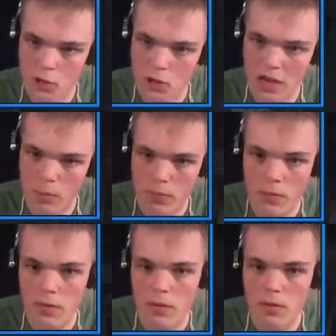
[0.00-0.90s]
a sheep
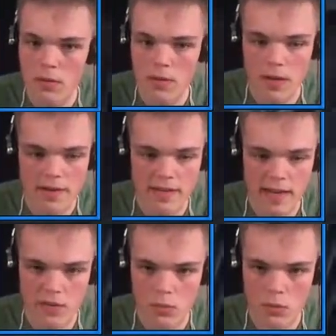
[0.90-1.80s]
and
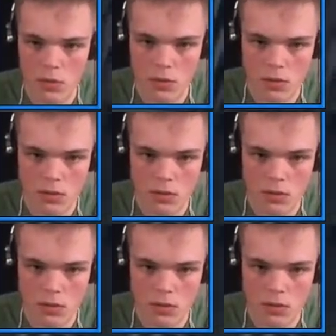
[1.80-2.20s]
take its wool.